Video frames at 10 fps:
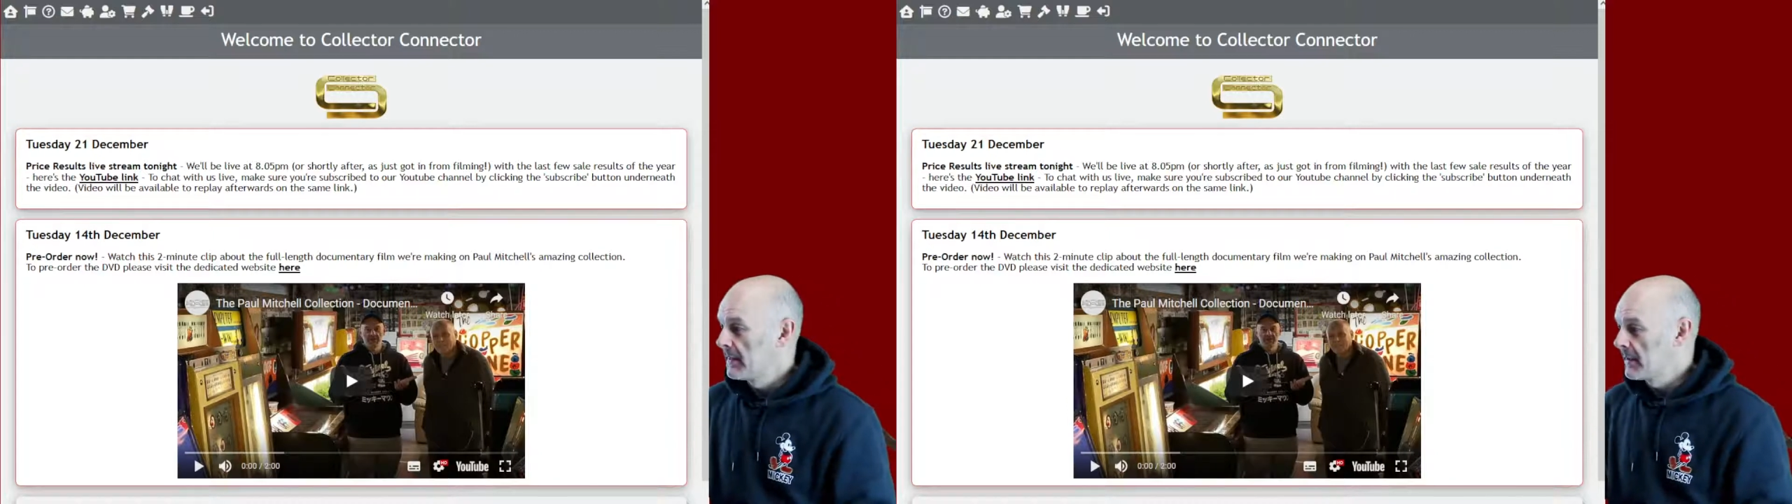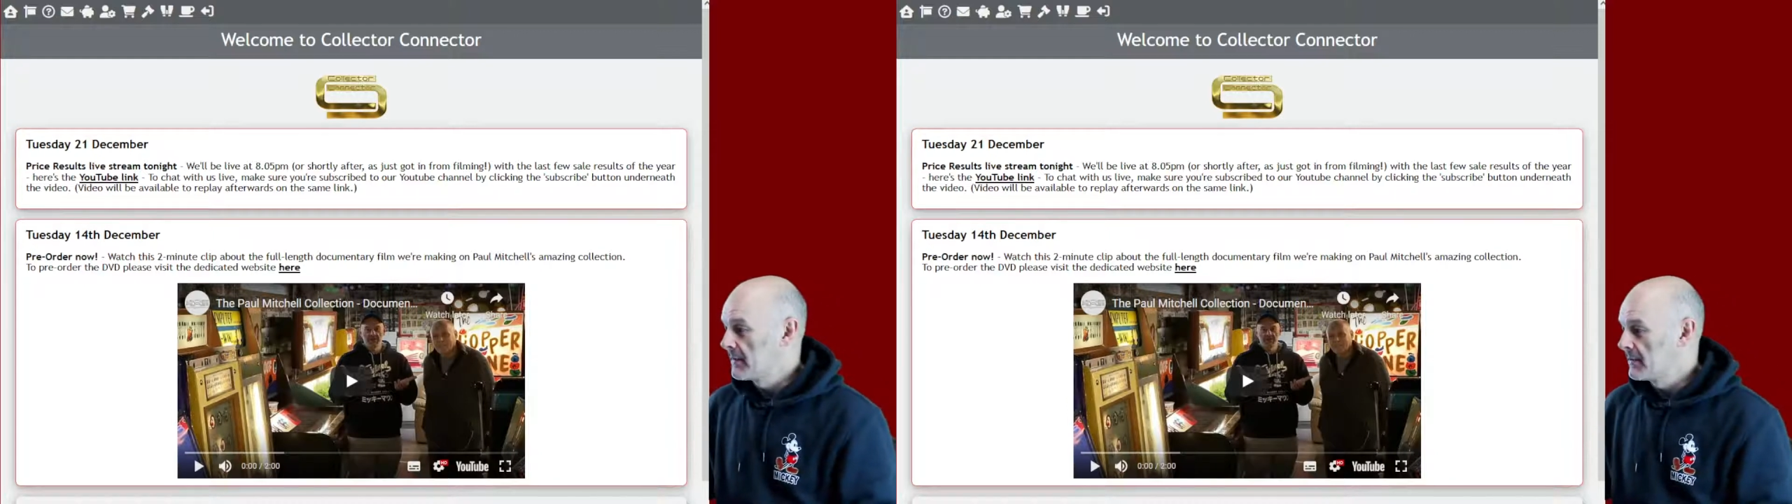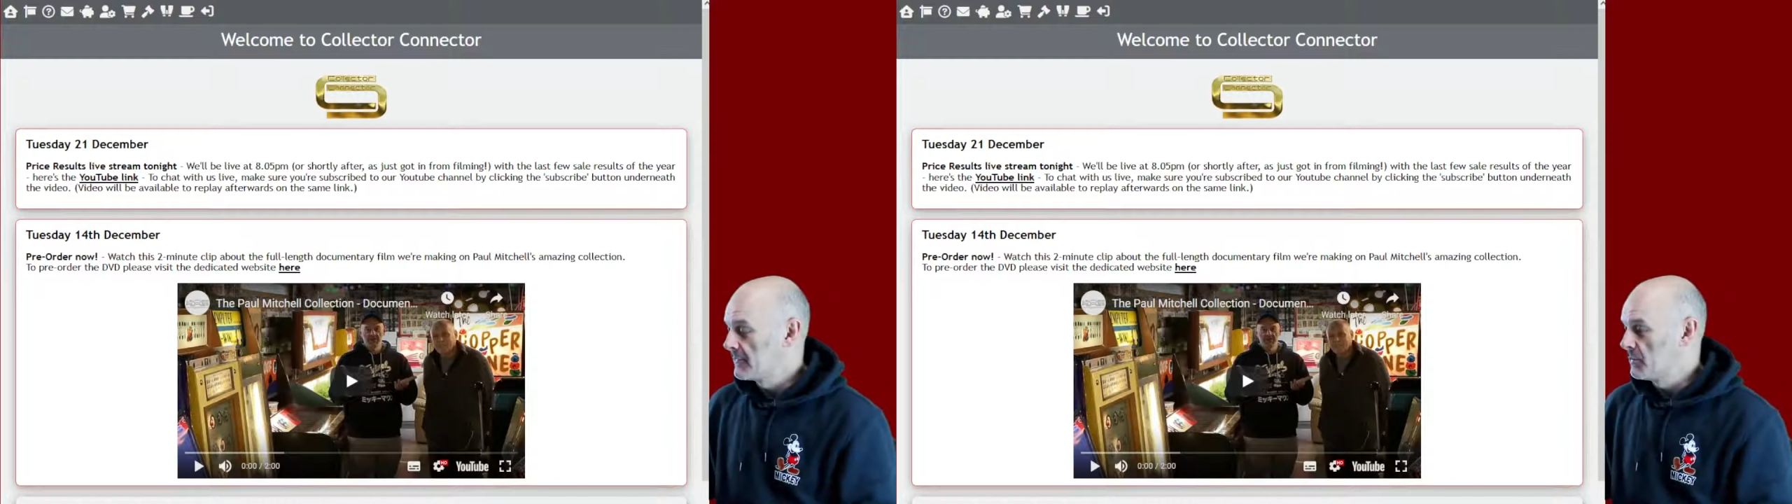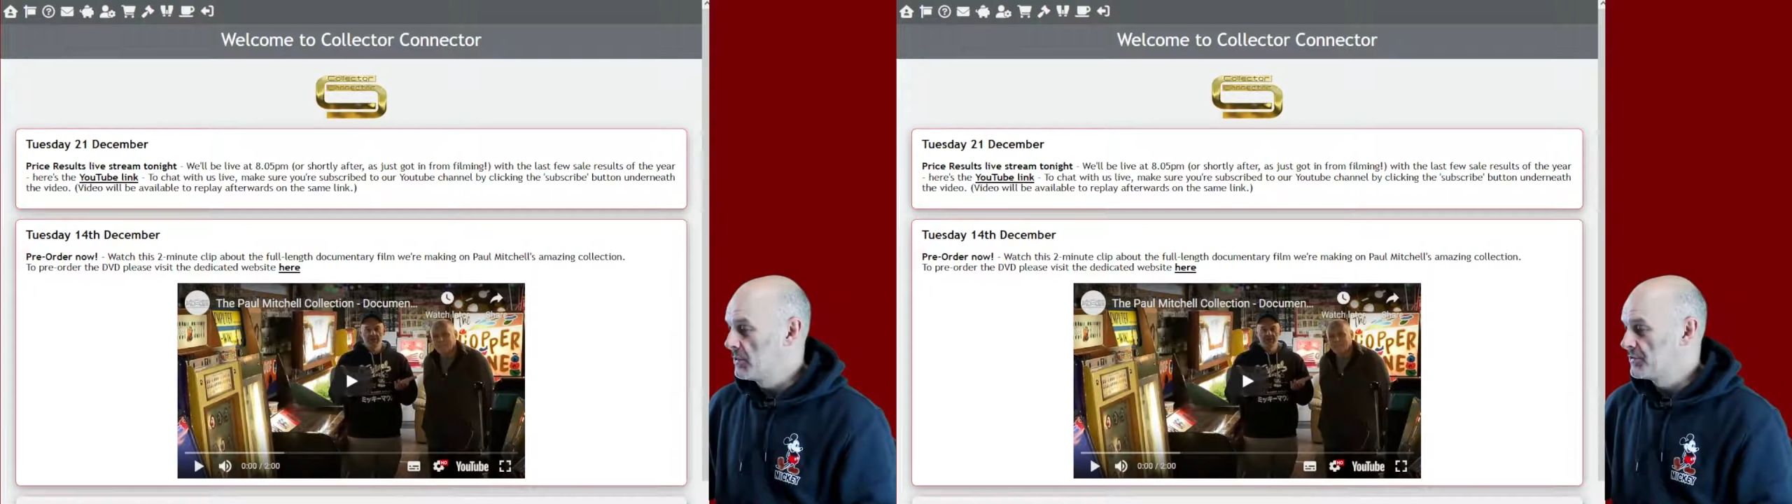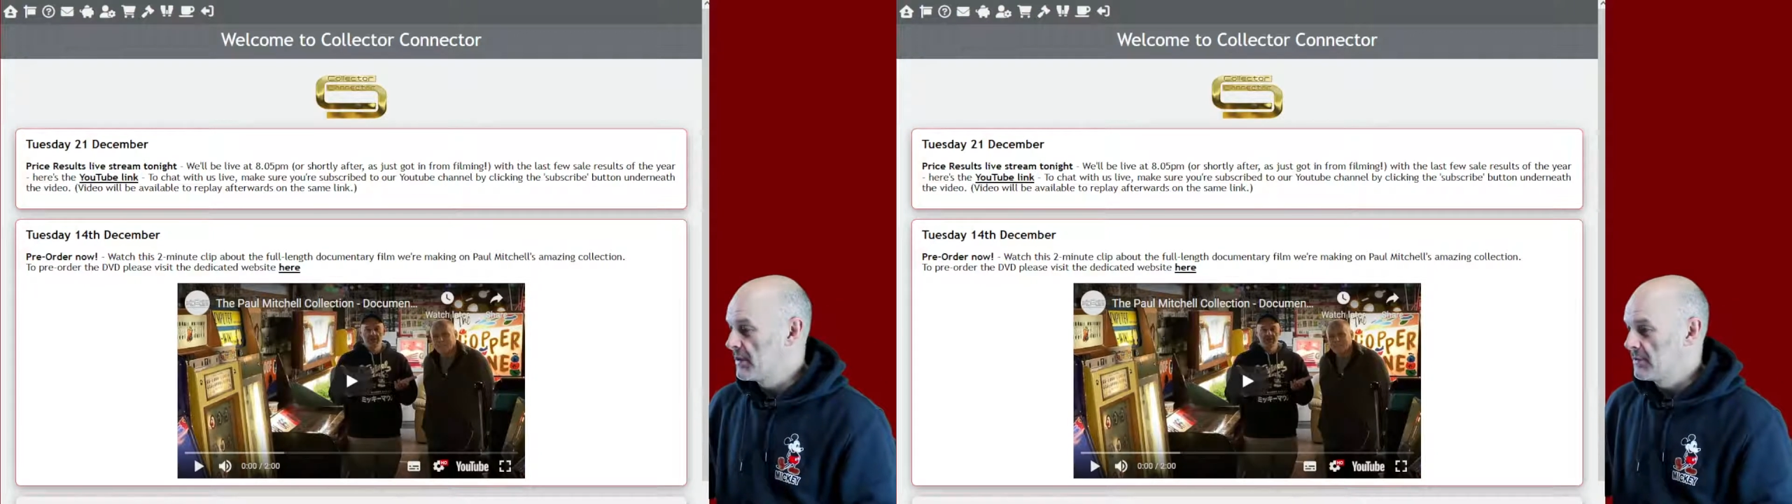And I've
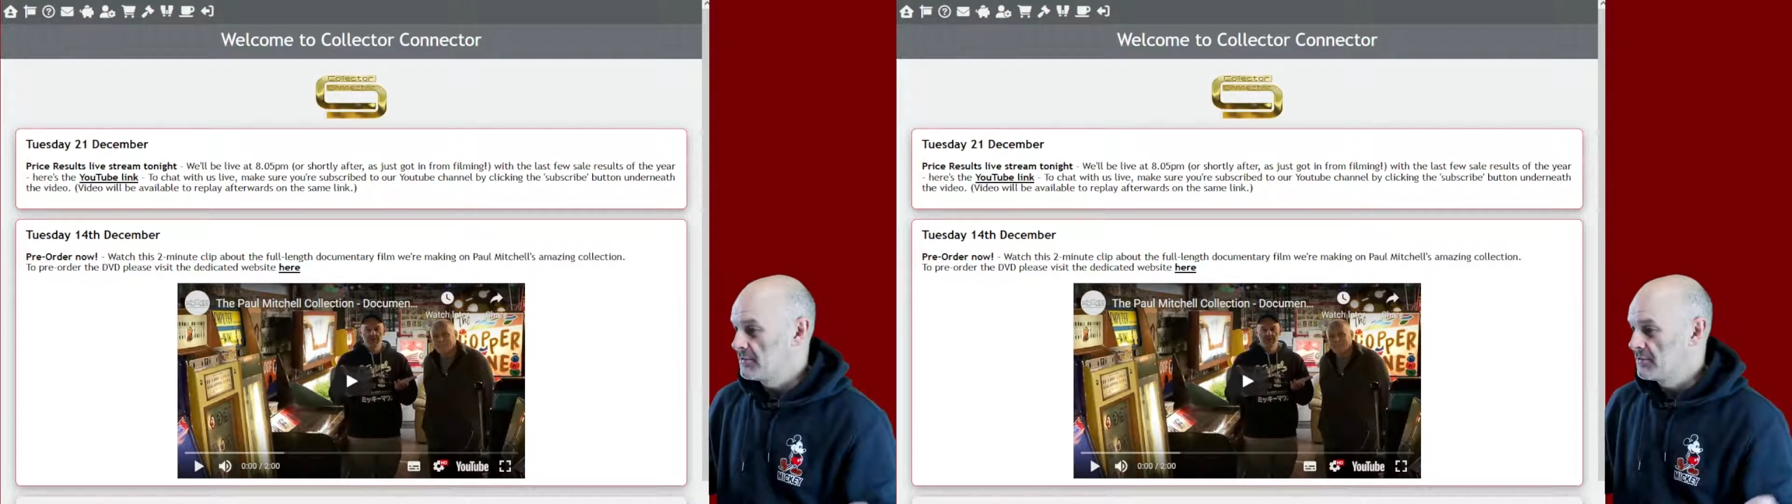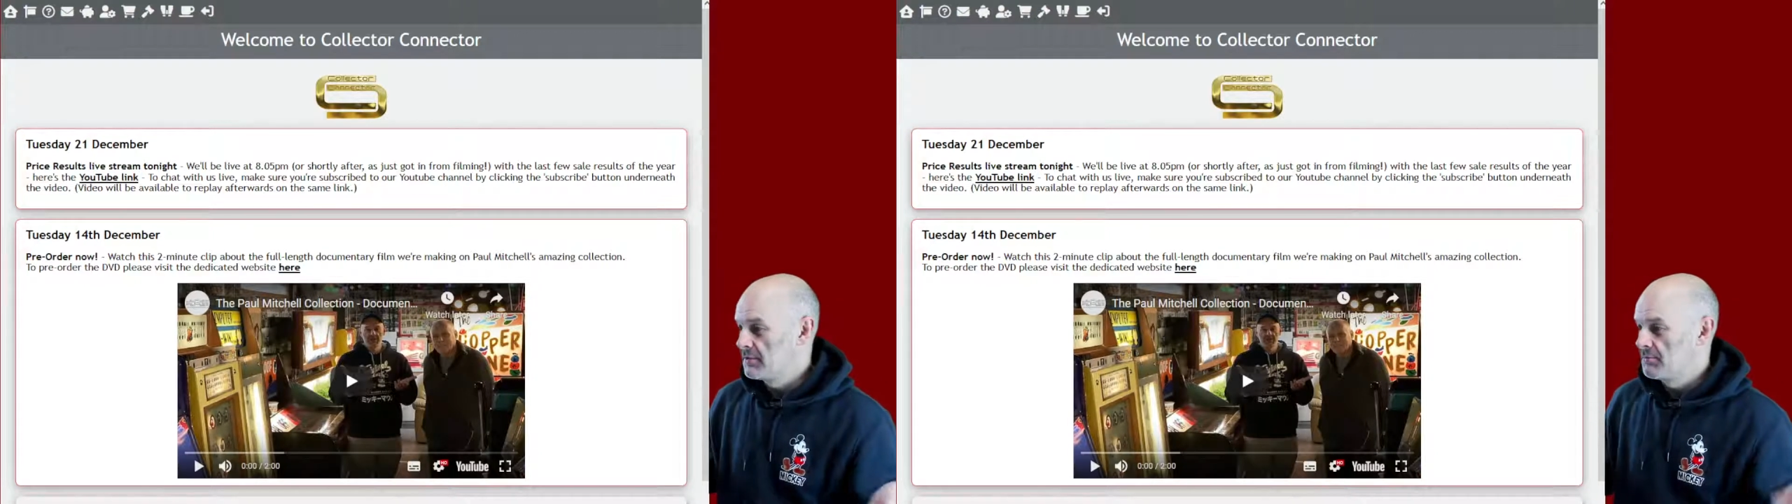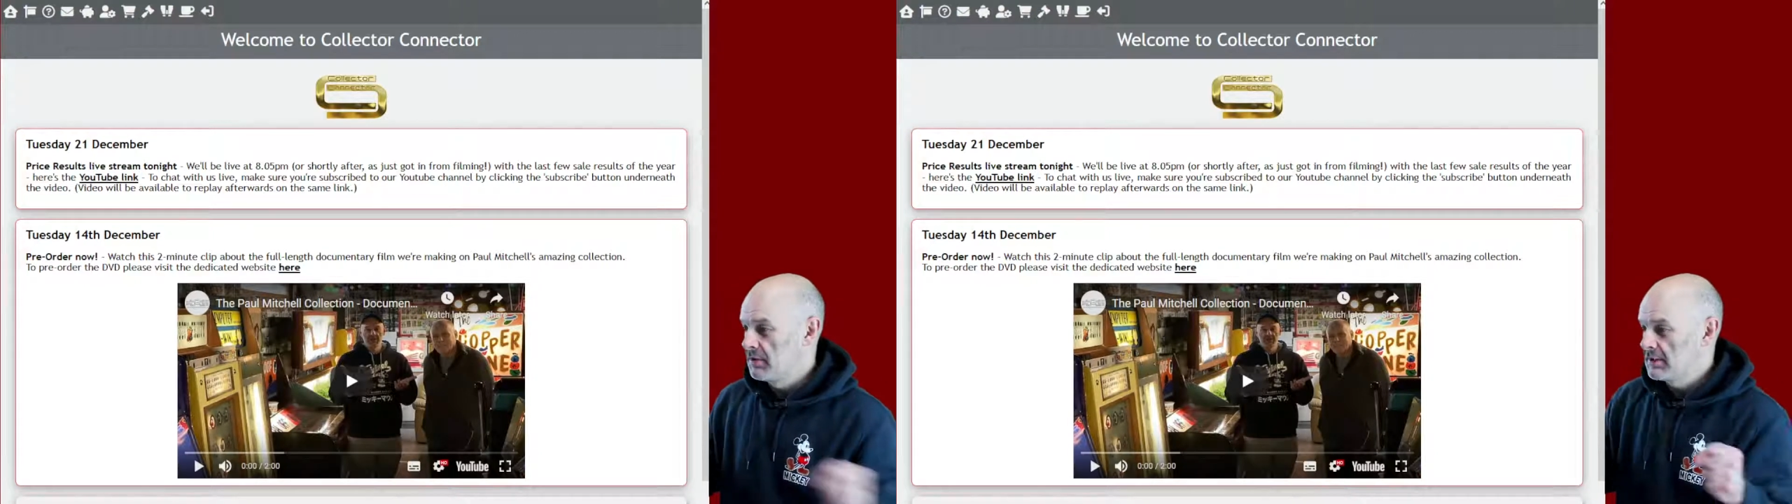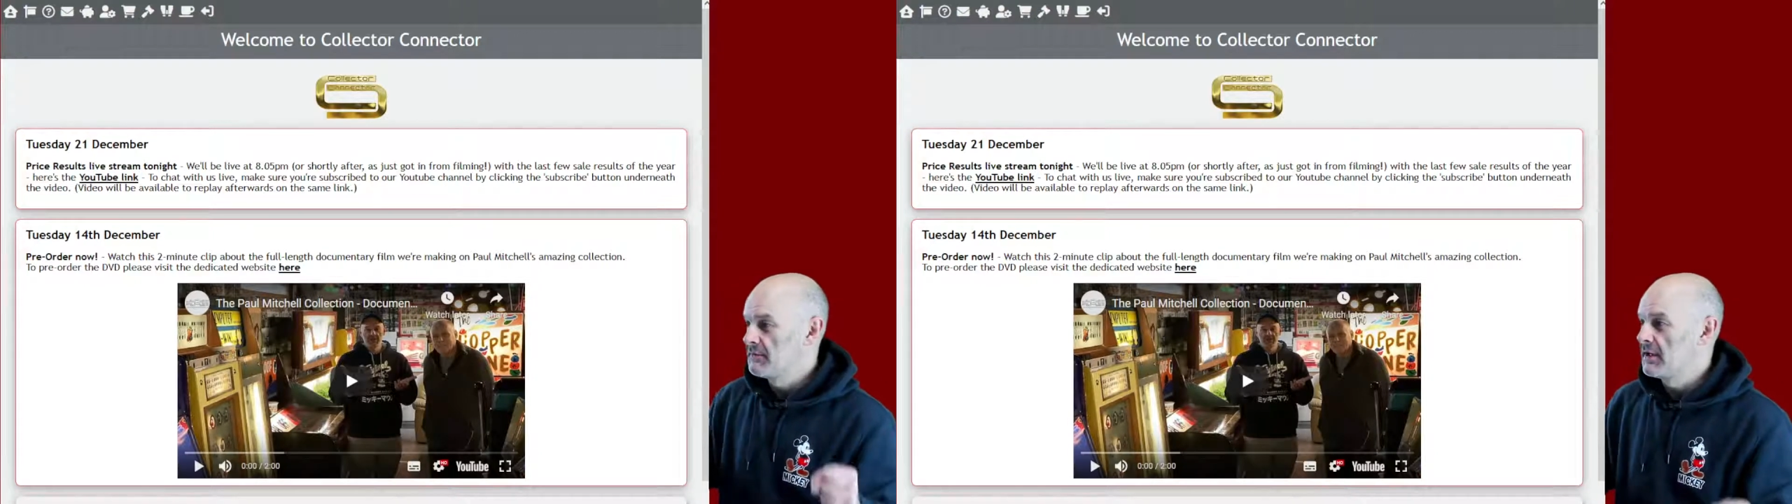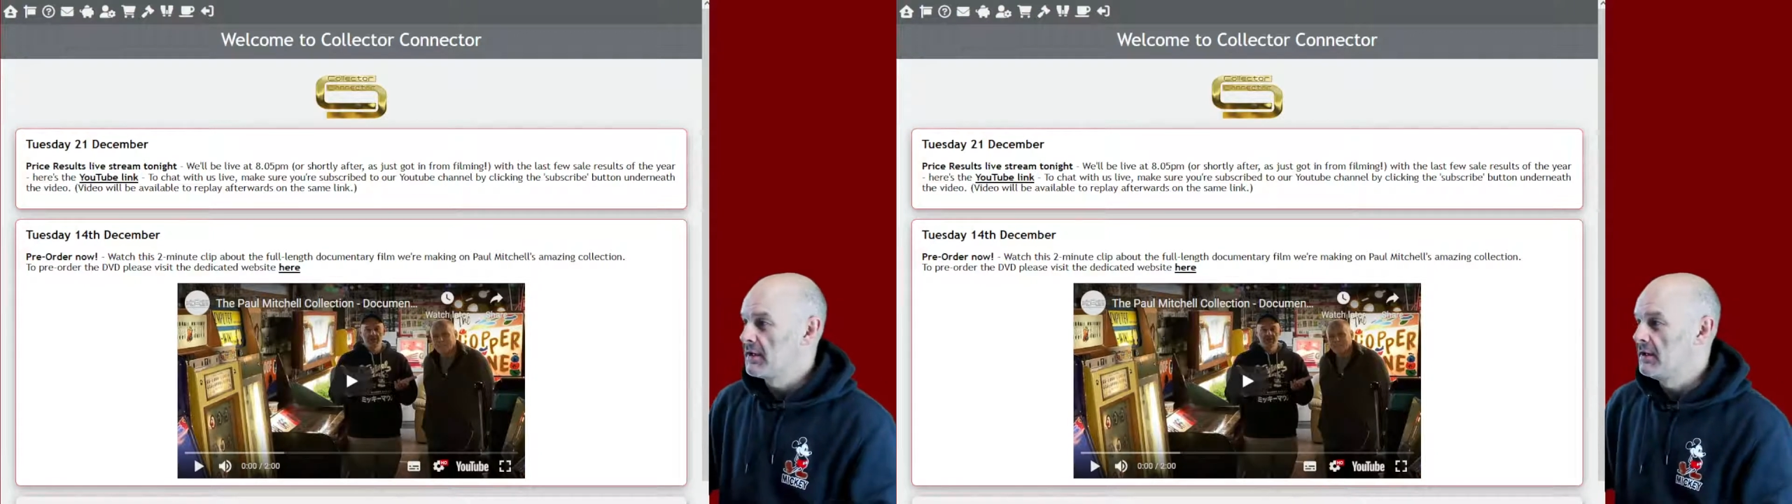whizzed round, plugged
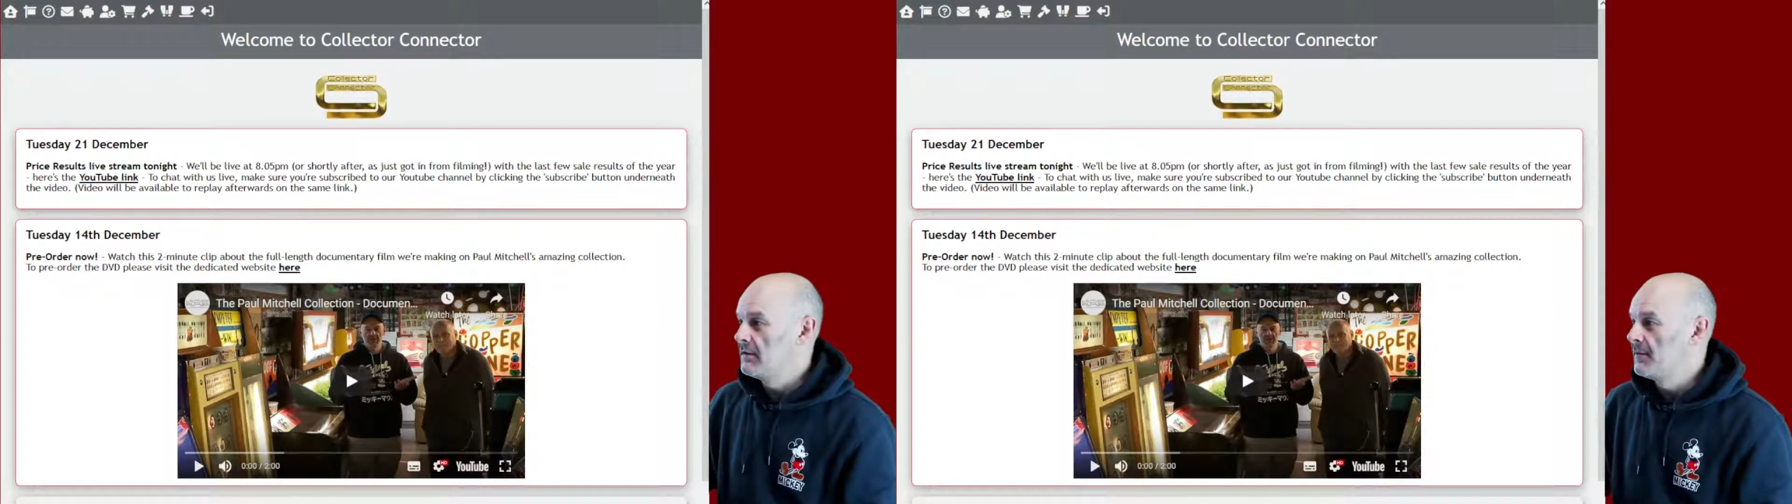everything in.